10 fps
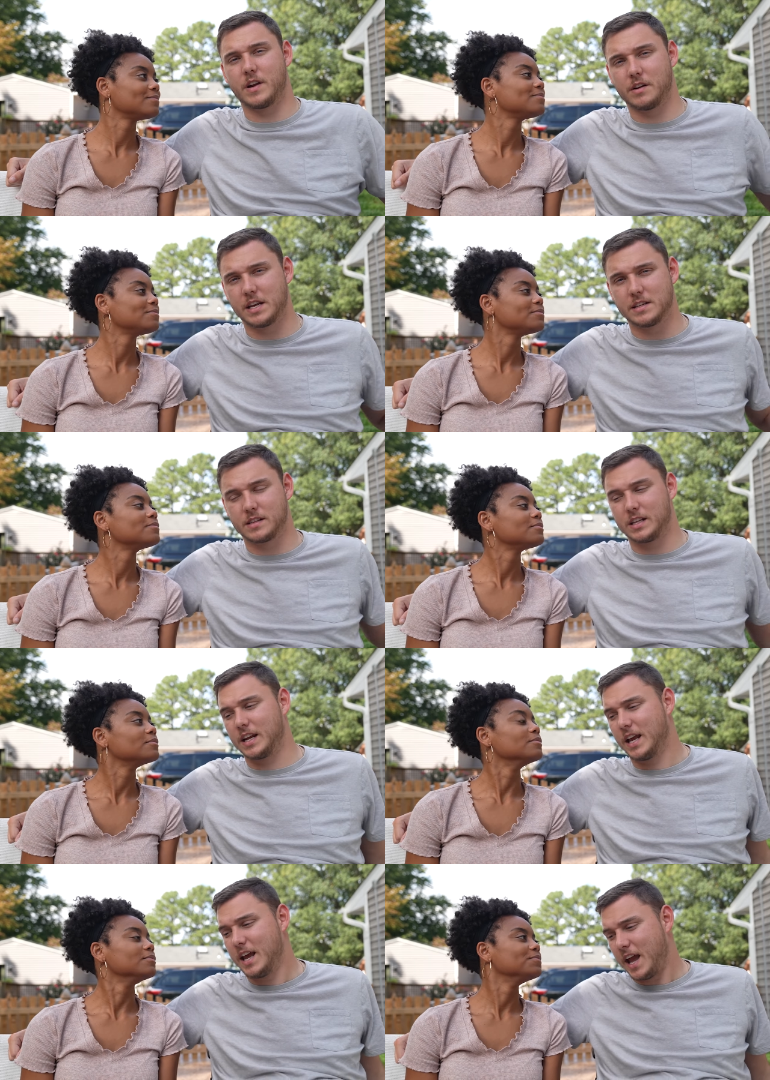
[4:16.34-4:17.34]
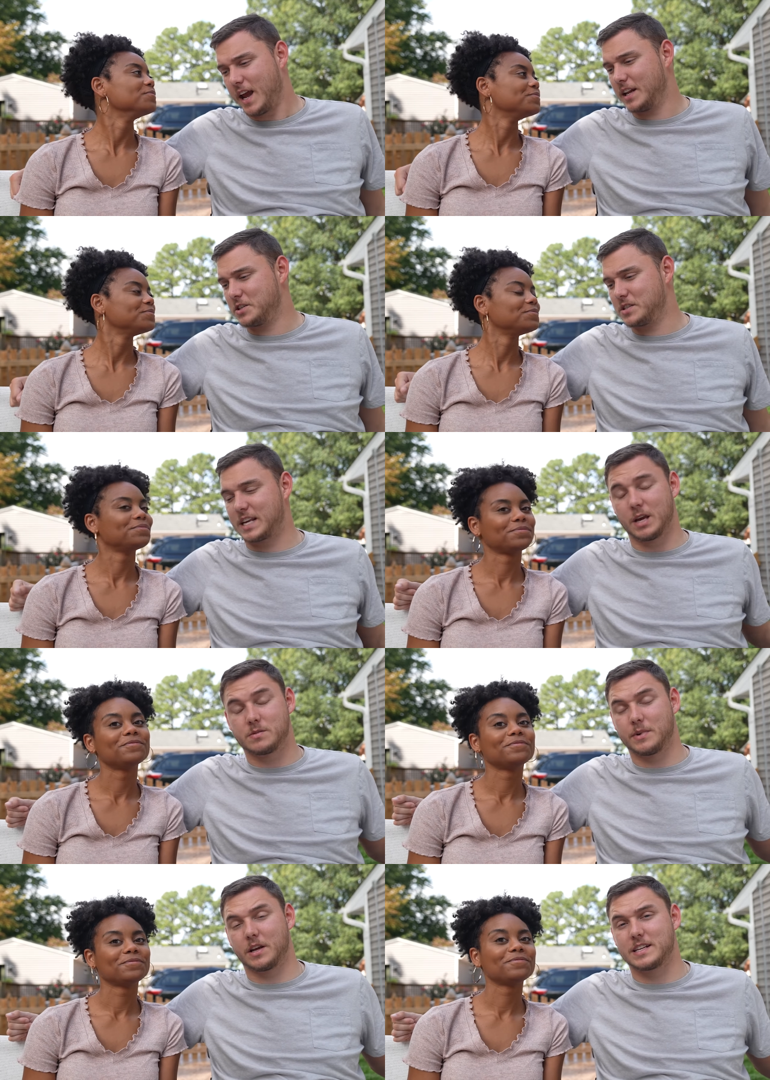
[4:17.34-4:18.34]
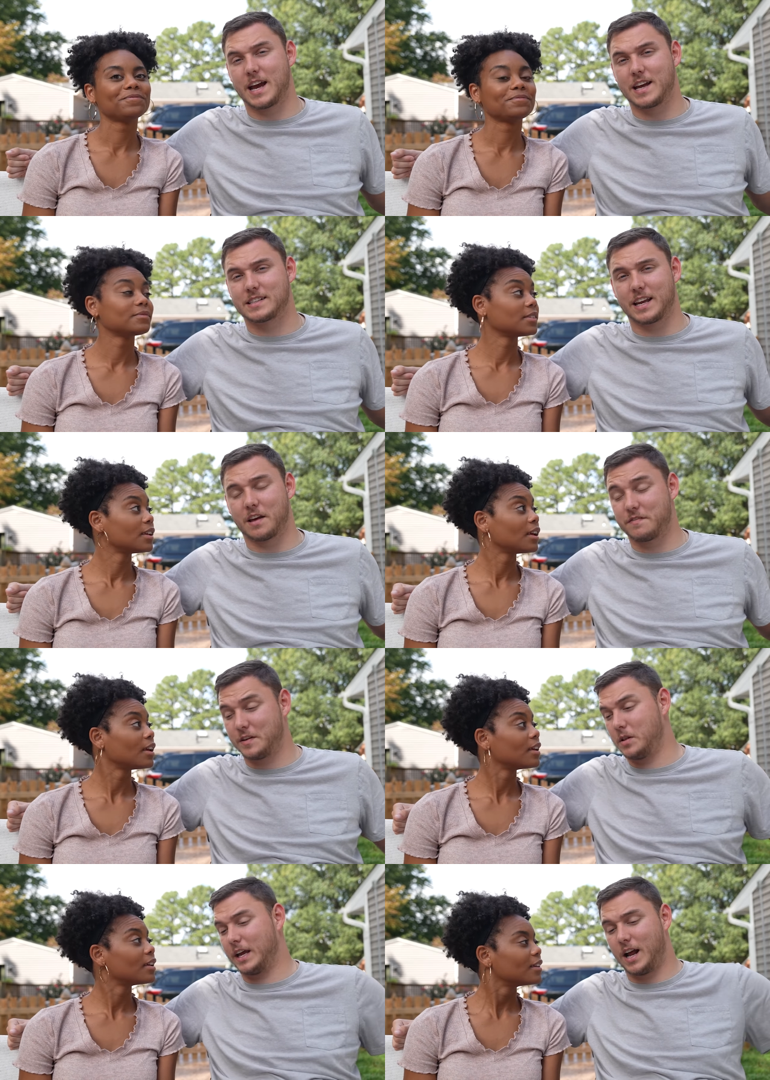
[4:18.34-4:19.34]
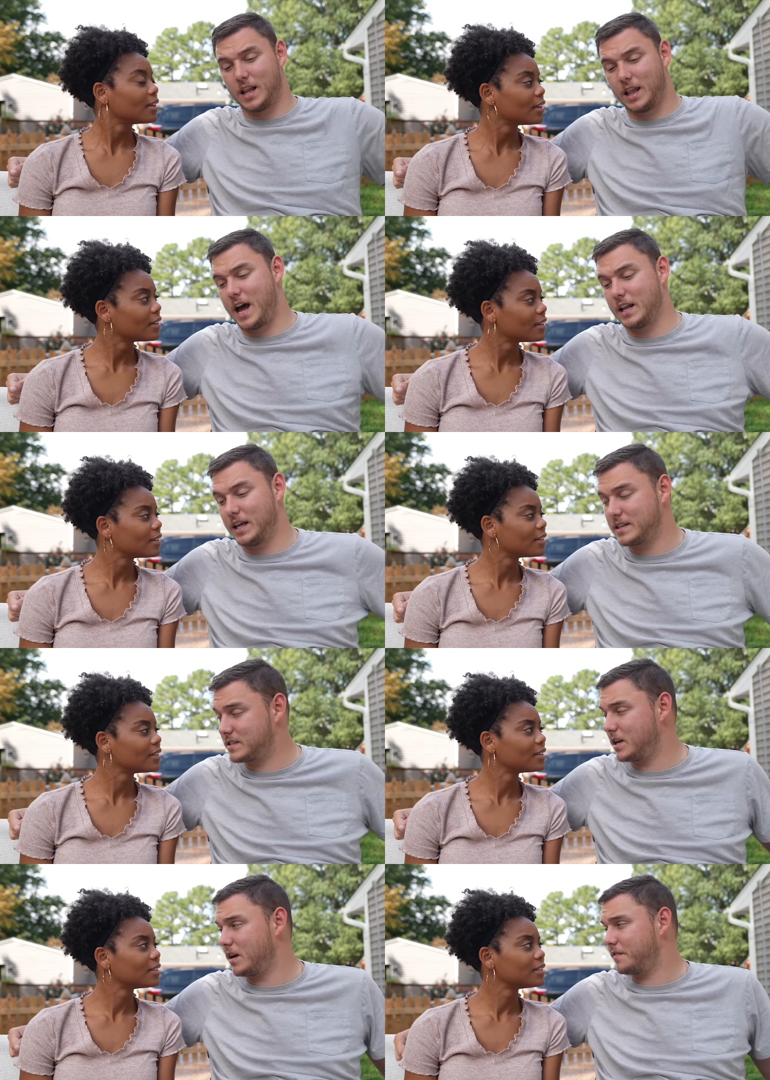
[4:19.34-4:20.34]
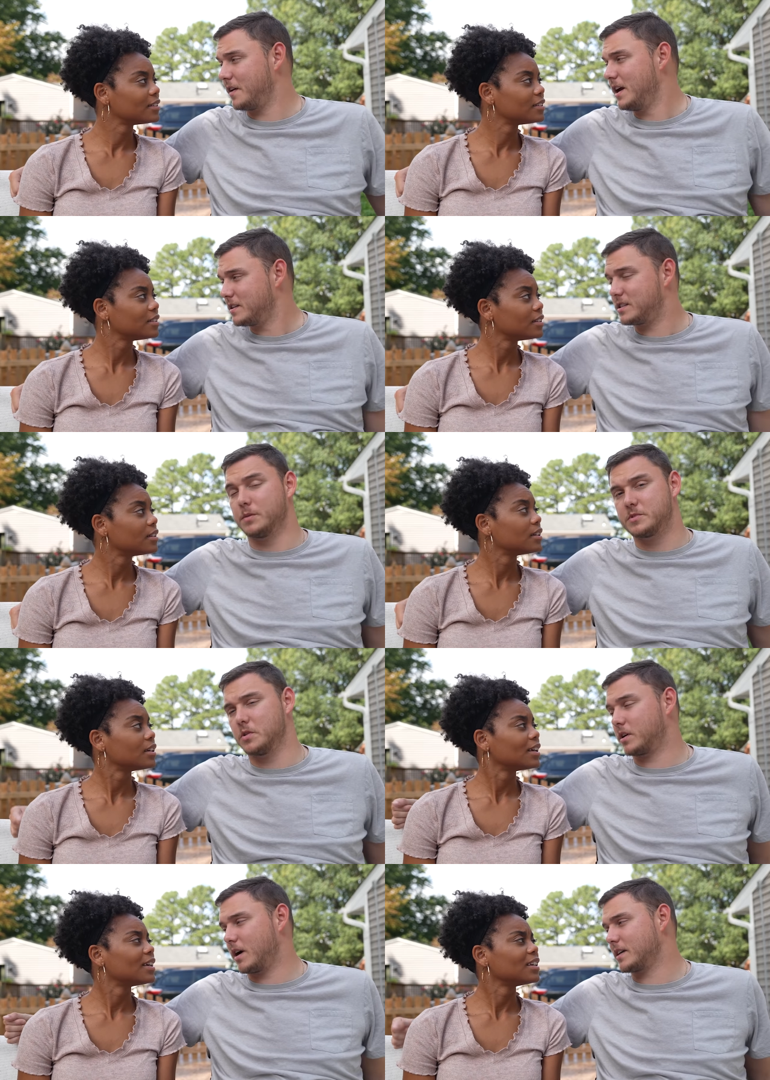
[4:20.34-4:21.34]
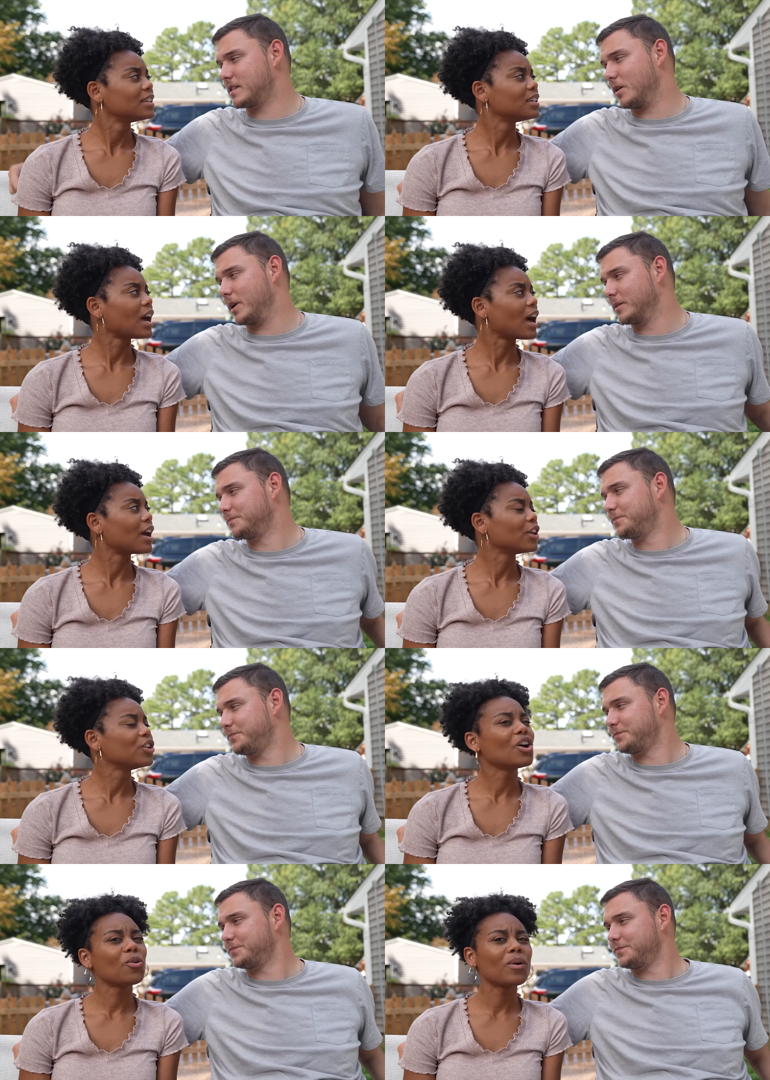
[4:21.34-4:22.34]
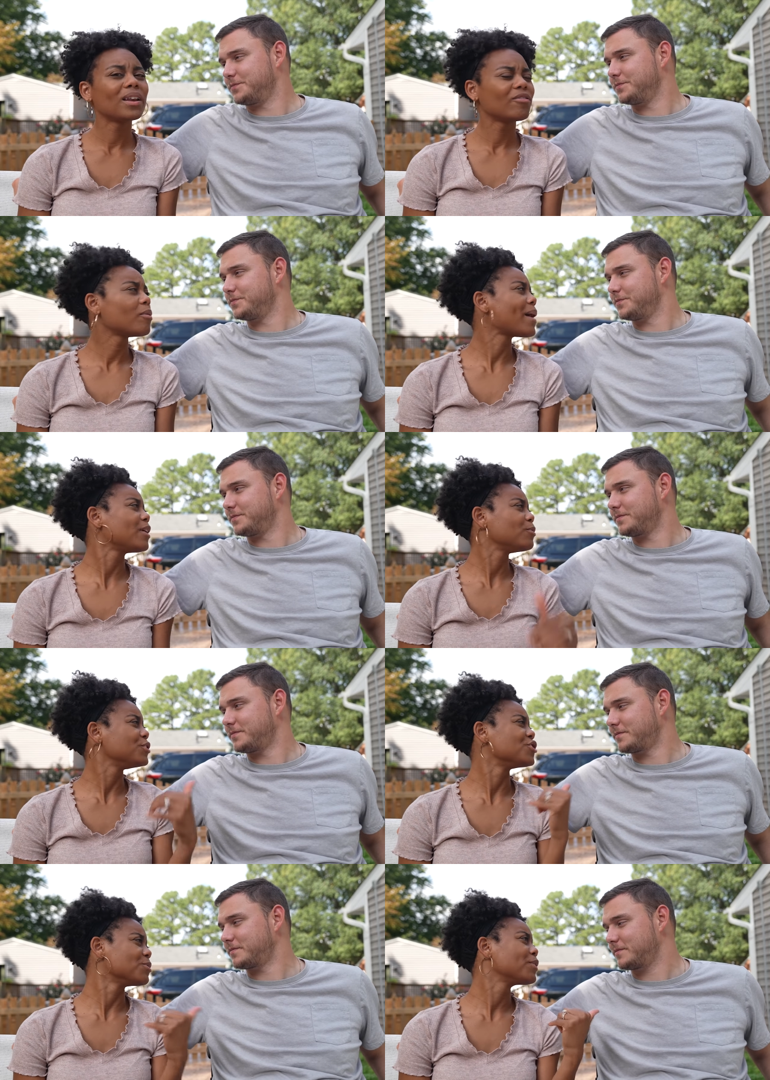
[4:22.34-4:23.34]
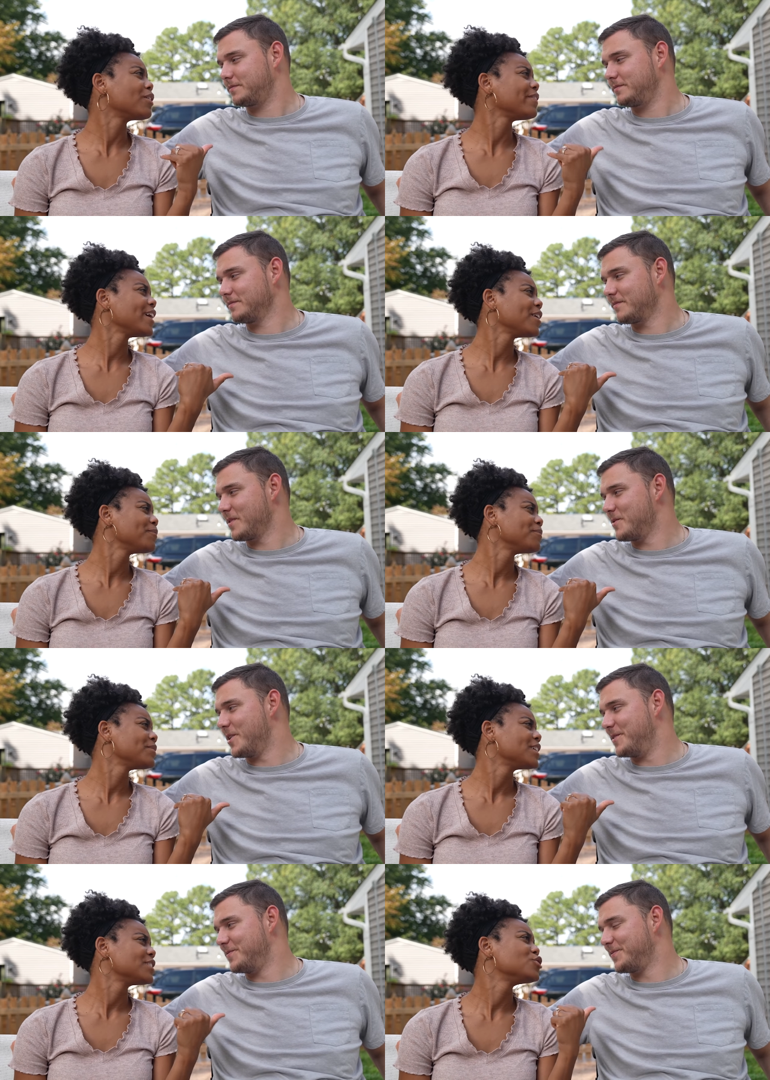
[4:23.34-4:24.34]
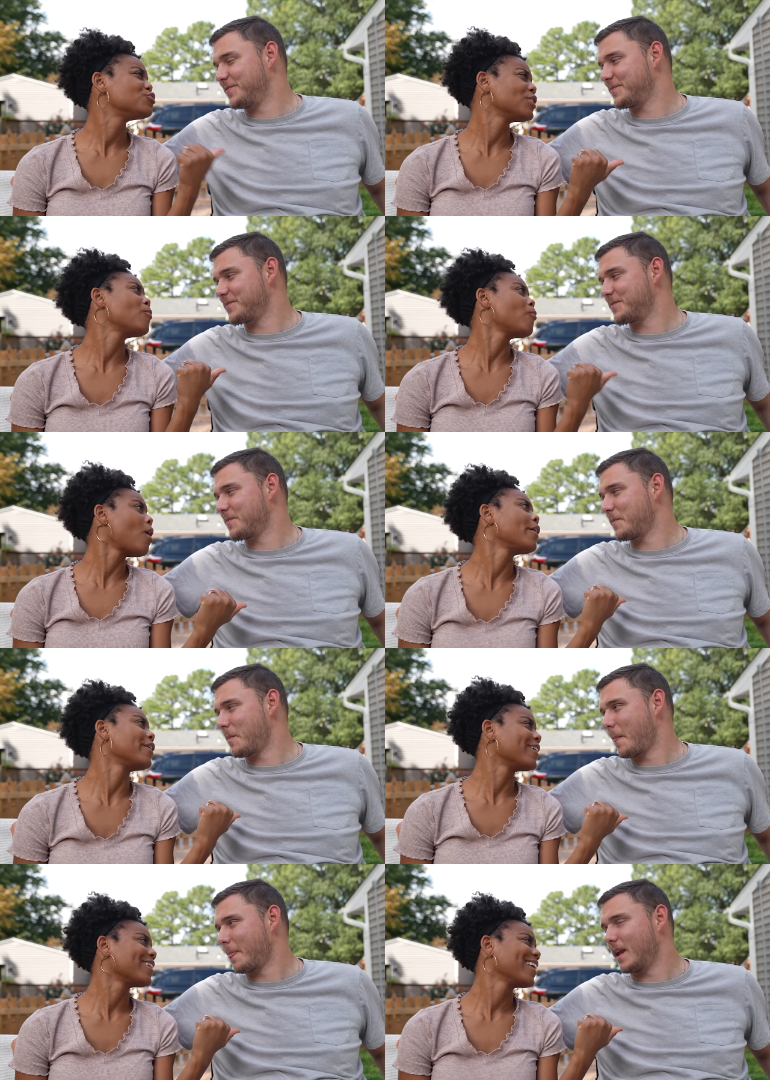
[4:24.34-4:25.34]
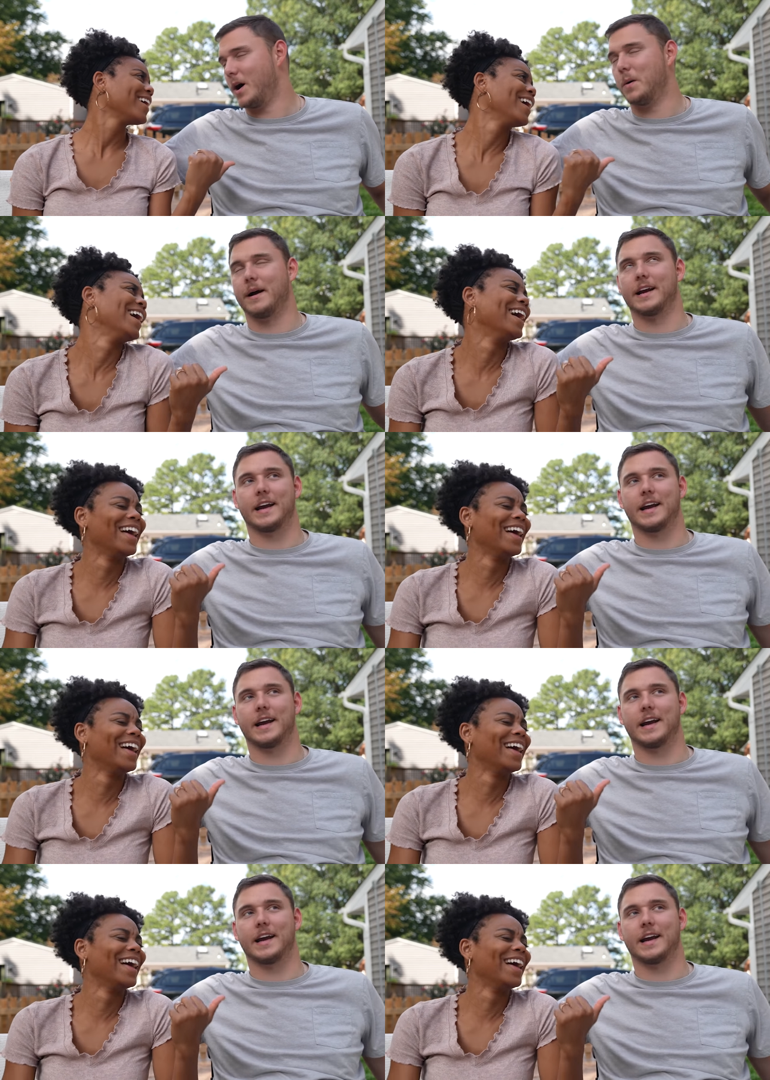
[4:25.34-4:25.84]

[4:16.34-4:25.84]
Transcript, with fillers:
Speaker 1: very easily. And it just keeps me on task and I feel like a lot less stuff slips through the cracks that yeah. way. Yeah,
Speaker 2: you know one reminder we should put on there? What? To drink water.
Speaker 1: Oh my